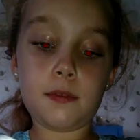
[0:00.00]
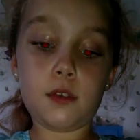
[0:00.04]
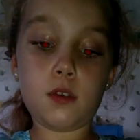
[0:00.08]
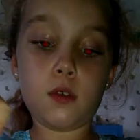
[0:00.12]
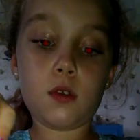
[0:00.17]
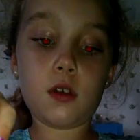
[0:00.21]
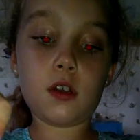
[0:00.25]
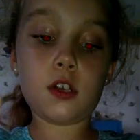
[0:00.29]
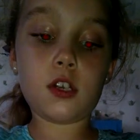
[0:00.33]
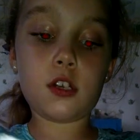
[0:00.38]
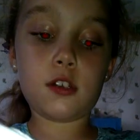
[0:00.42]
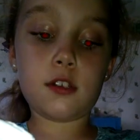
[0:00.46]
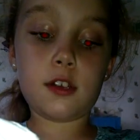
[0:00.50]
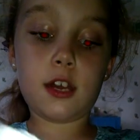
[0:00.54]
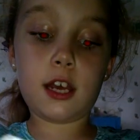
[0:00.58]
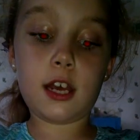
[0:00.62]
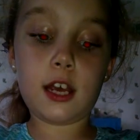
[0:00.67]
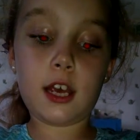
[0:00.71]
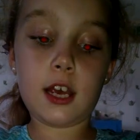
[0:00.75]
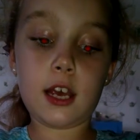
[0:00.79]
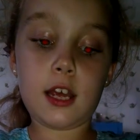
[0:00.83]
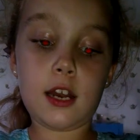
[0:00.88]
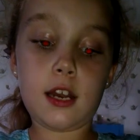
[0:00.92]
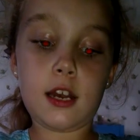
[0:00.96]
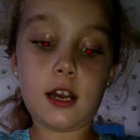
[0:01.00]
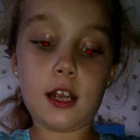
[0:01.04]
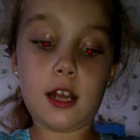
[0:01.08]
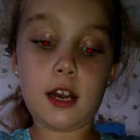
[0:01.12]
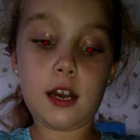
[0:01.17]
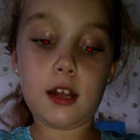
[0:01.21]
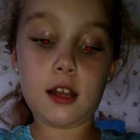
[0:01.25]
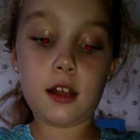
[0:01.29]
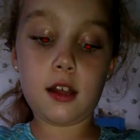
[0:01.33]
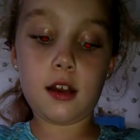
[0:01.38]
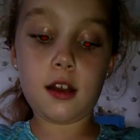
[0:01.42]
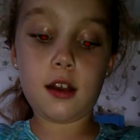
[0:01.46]
you can just take it and knead
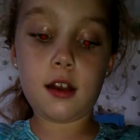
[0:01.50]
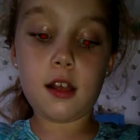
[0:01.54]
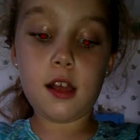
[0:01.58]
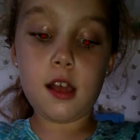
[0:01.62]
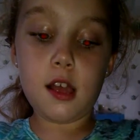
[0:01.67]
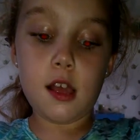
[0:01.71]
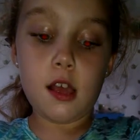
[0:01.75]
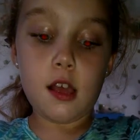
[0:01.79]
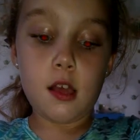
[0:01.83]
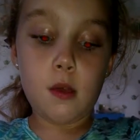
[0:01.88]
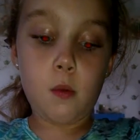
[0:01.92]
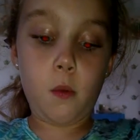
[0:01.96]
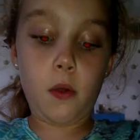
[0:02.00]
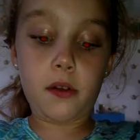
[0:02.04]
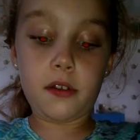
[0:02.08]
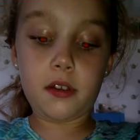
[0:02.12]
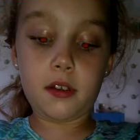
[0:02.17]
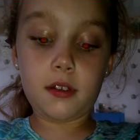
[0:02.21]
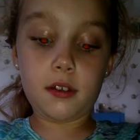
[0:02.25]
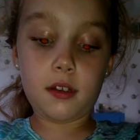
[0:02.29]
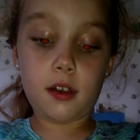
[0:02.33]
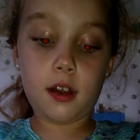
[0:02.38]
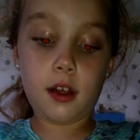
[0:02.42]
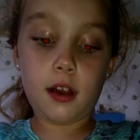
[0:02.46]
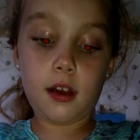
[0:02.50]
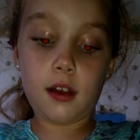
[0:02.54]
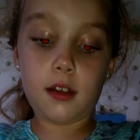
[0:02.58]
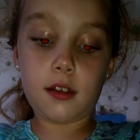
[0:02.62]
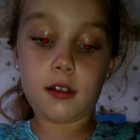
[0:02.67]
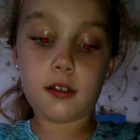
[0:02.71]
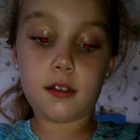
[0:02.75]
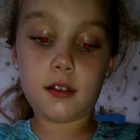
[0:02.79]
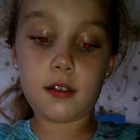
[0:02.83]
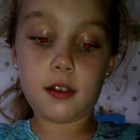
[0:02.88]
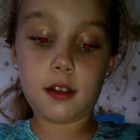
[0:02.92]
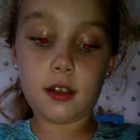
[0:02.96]
it once it's not as
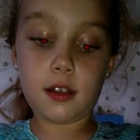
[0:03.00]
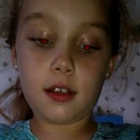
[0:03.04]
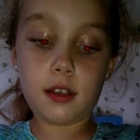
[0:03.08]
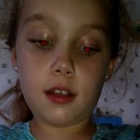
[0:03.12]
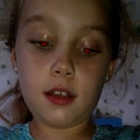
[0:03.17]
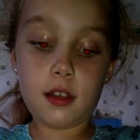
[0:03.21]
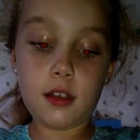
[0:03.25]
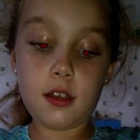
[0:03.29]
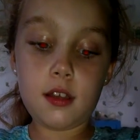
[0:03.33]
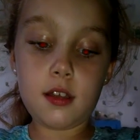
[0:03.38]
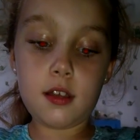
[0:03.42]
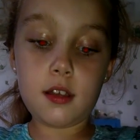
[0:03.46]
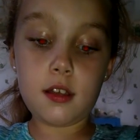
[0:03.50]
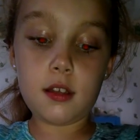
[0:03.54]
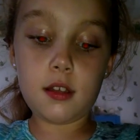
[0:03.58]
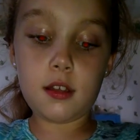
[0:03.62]
sticky.